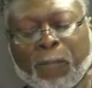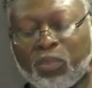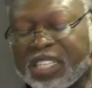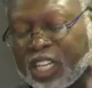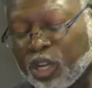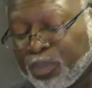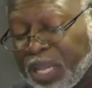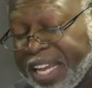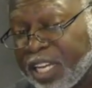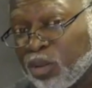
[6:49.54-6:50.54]
But the
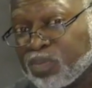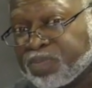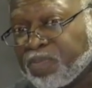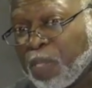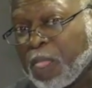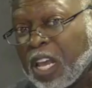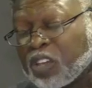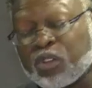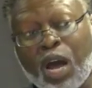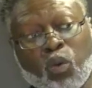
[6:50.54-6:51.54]
complaint,
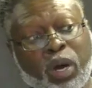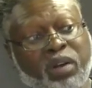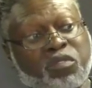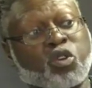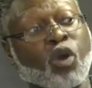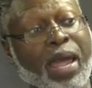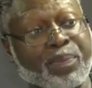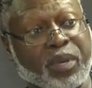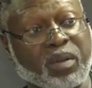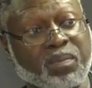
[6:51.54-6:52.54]
it's not one of
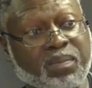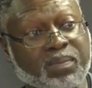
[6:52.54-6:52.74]
griping.